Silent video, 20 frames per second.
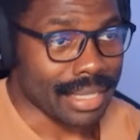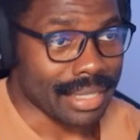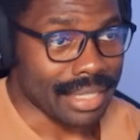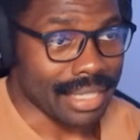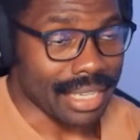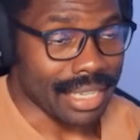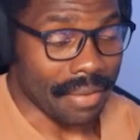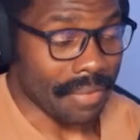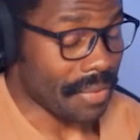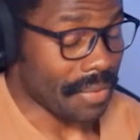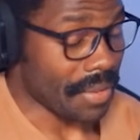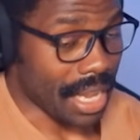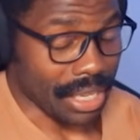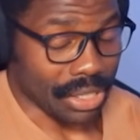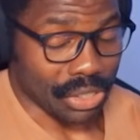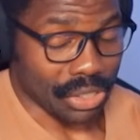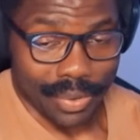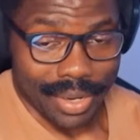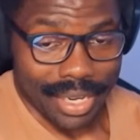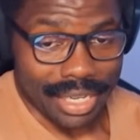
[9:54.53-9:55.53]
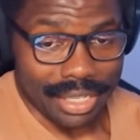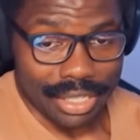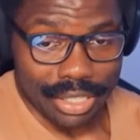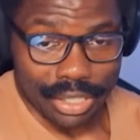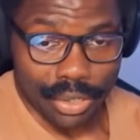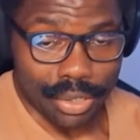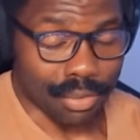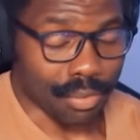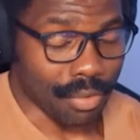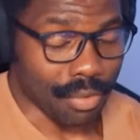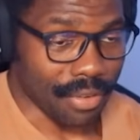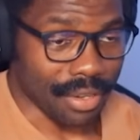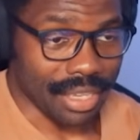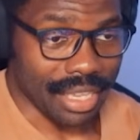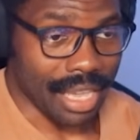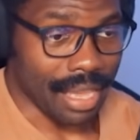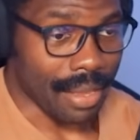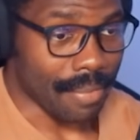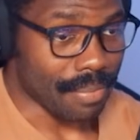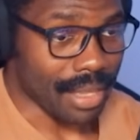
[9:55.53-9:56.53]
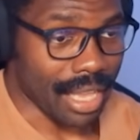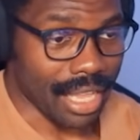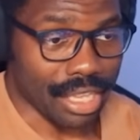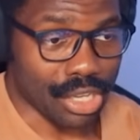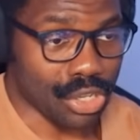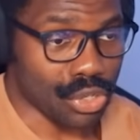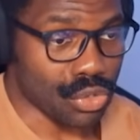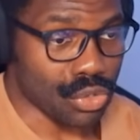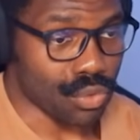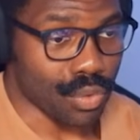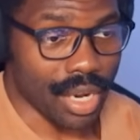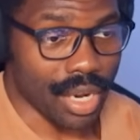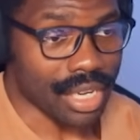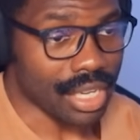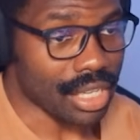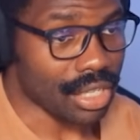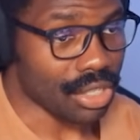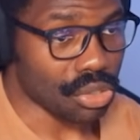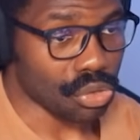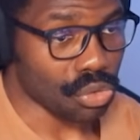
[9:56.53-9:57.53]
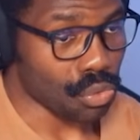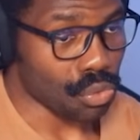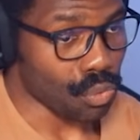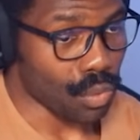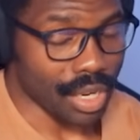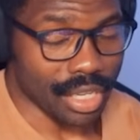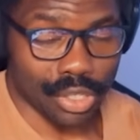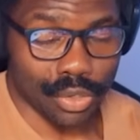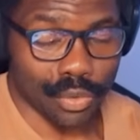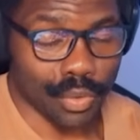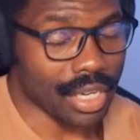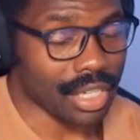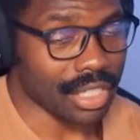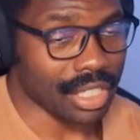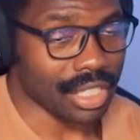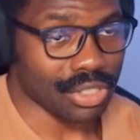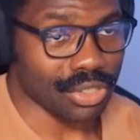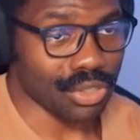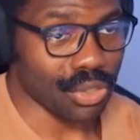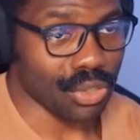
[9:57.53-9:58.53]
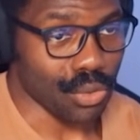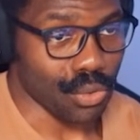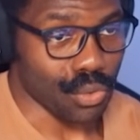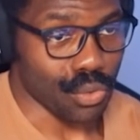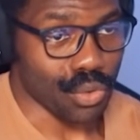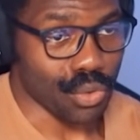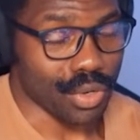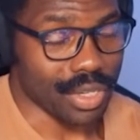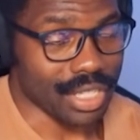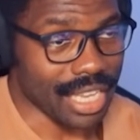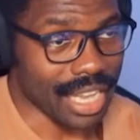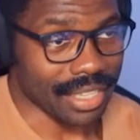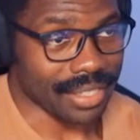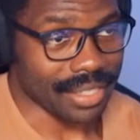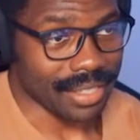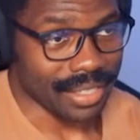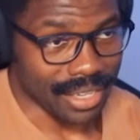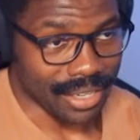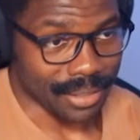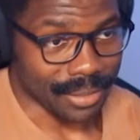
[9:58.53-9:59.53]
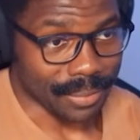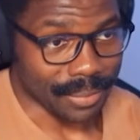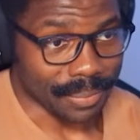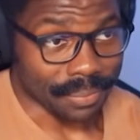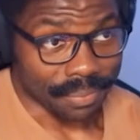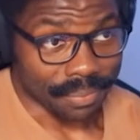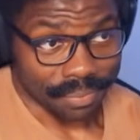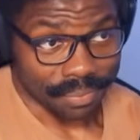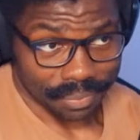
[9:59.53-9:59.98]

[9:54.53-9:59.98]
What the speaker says: If they're doing good with a game, then credit to what credit is due. Yet still,